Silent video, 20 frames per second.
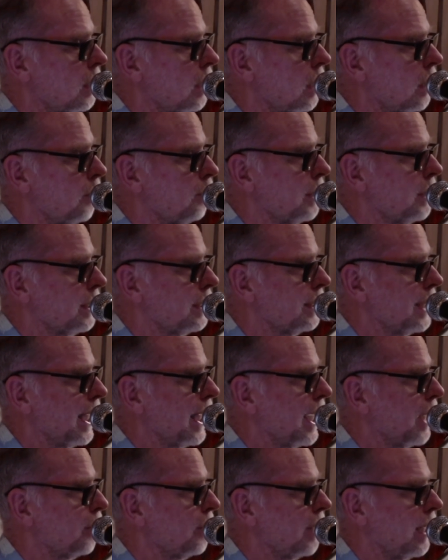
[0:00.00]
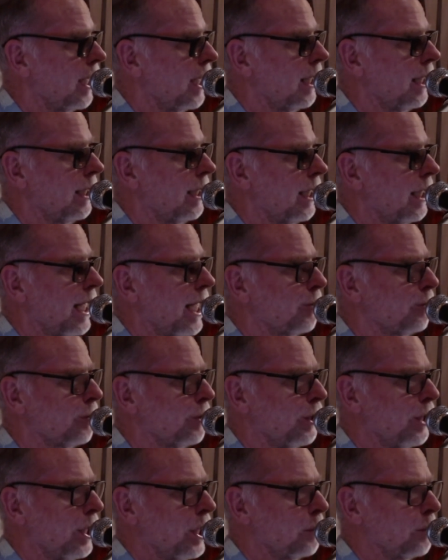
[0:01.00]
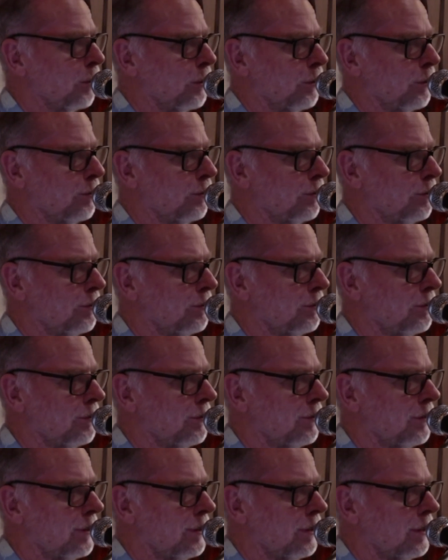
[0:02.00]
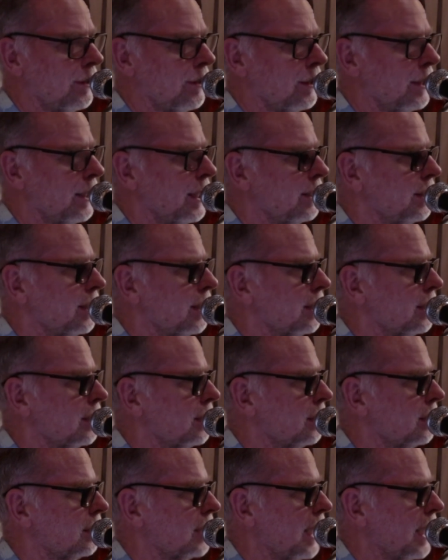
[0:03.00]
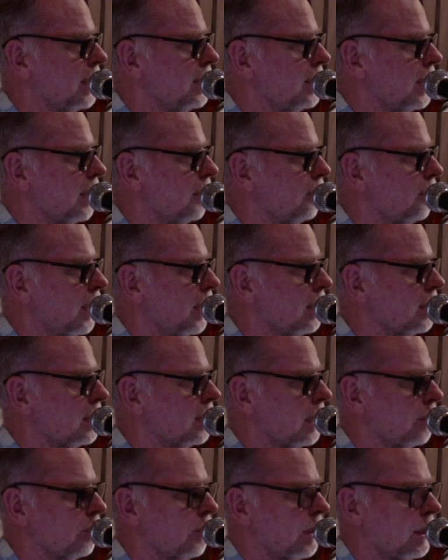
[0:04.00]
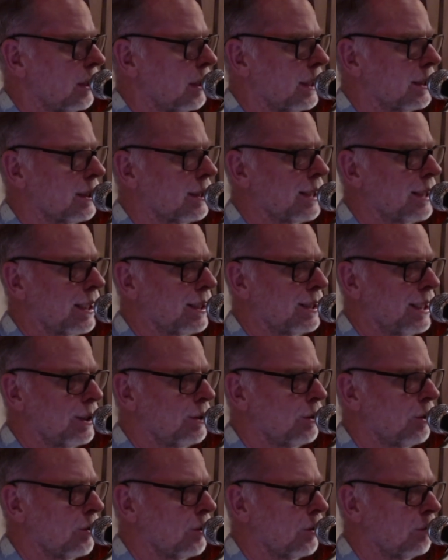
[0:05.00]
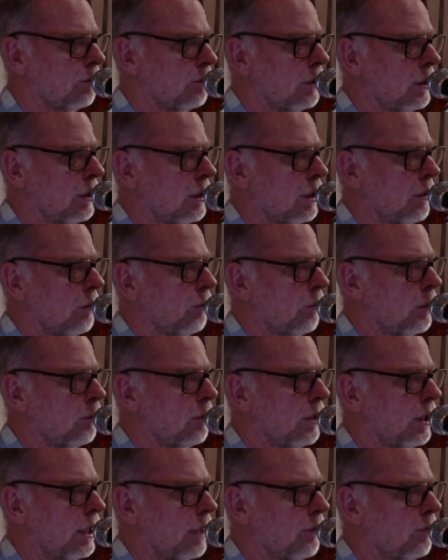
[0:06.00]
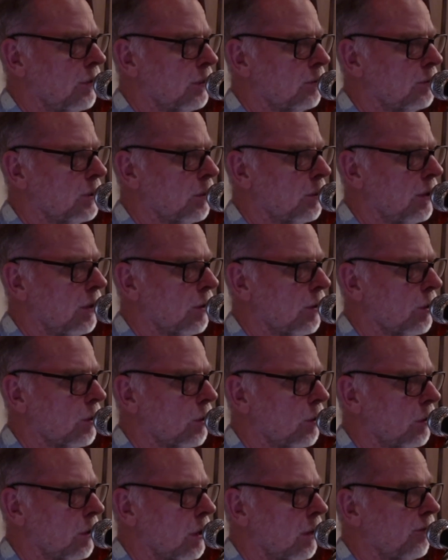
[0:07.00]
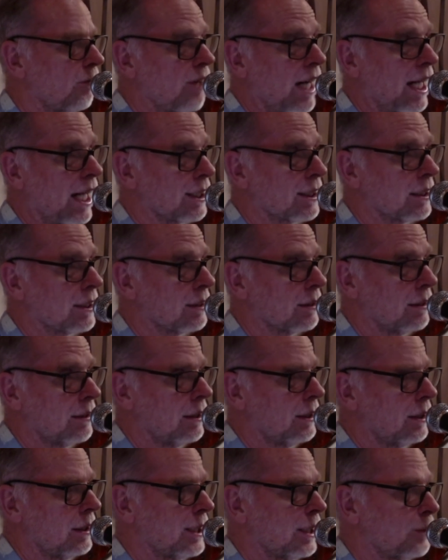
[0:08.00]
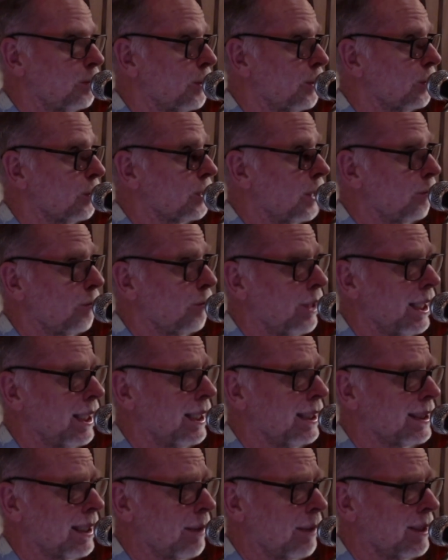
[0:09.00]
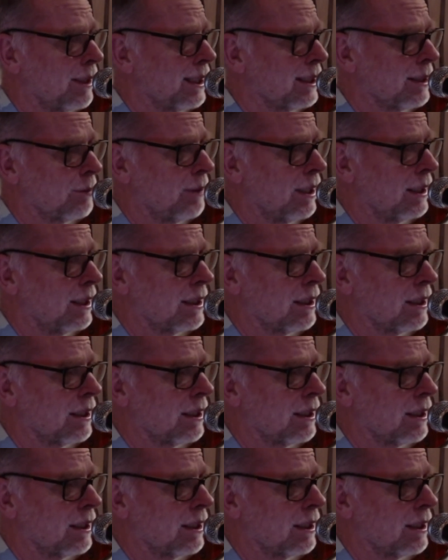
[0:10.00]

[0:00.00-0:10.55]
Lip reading: But they are unreliable. They're just changing events and we get sucked into them. We believe them to be facts. Just because I'm thinking something doesn't mean it's a